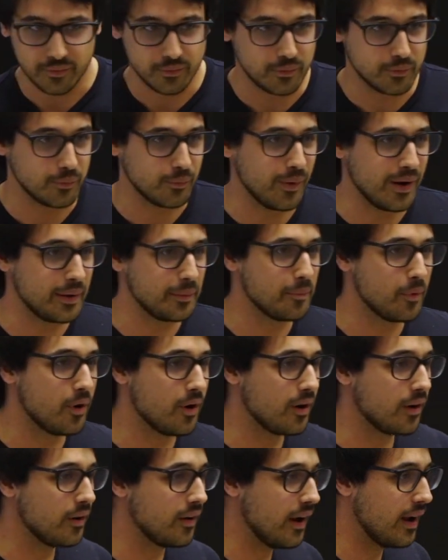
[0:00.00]
One
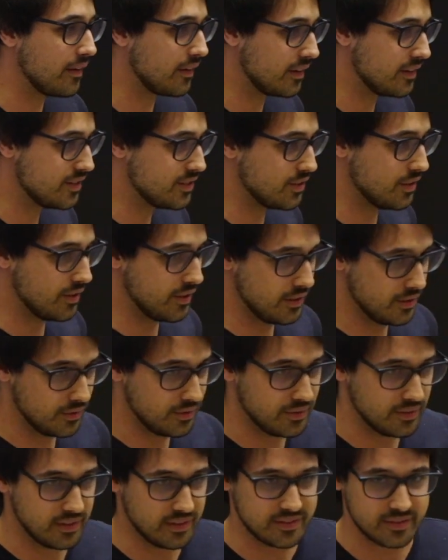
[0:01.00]
more I'm going to show you.
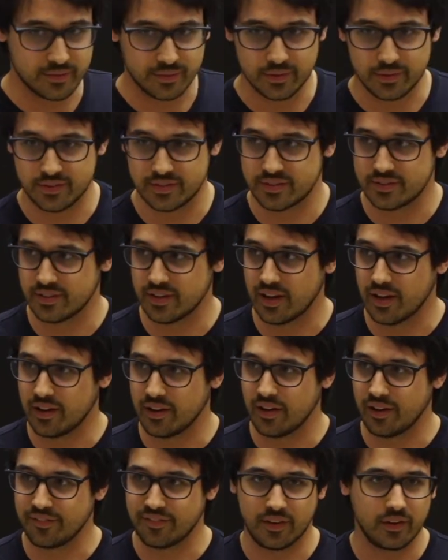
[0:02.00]
This was
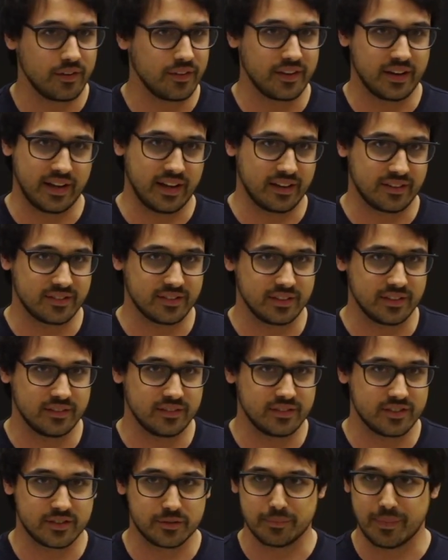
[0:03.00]
a fellow that I actually
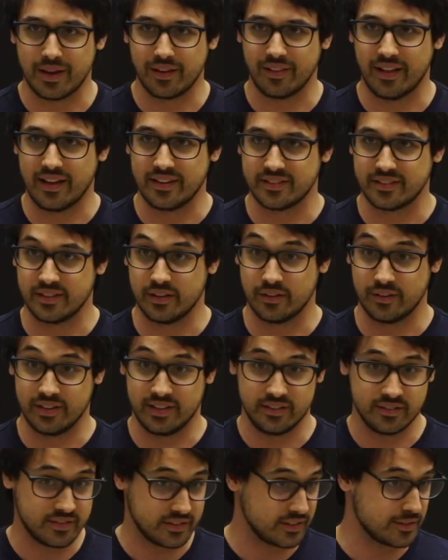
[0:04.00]
just met last year.
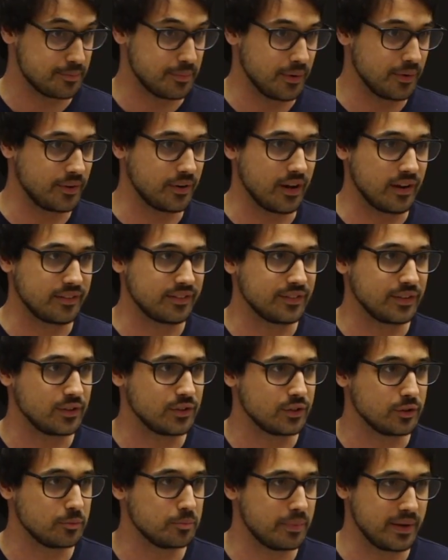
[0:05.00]
He's exploded off of
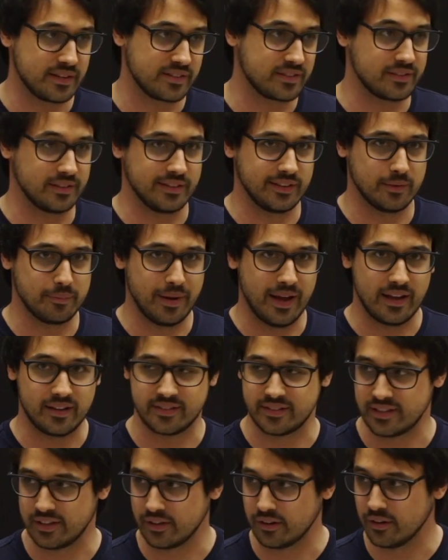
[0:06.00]
YouTube basically in the
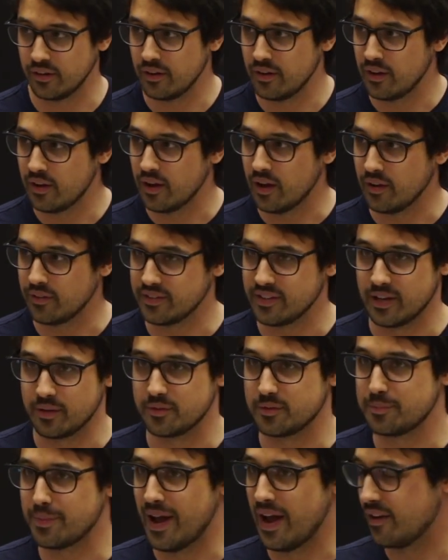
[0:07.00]
past year. His name is
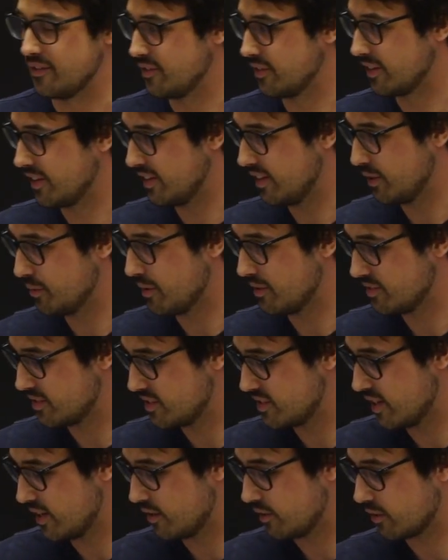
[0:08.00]
Patrick, and he runs a
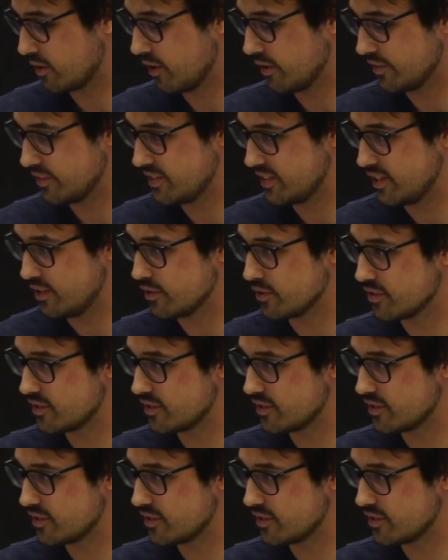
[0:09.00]
channel called Tear